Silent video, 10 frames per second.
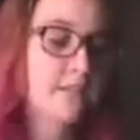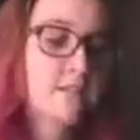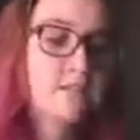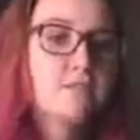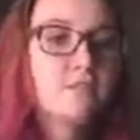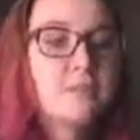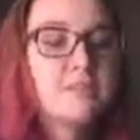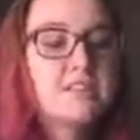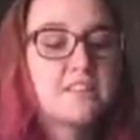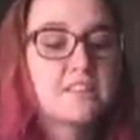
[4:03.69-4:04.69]
So to
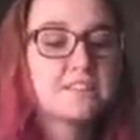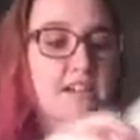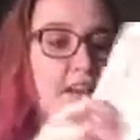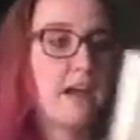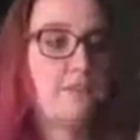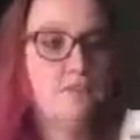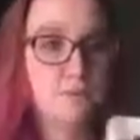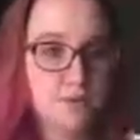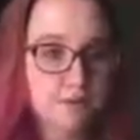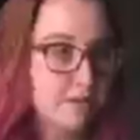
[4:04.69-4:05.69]
represent this, I have a
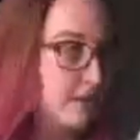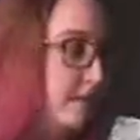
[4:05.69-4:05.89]
book,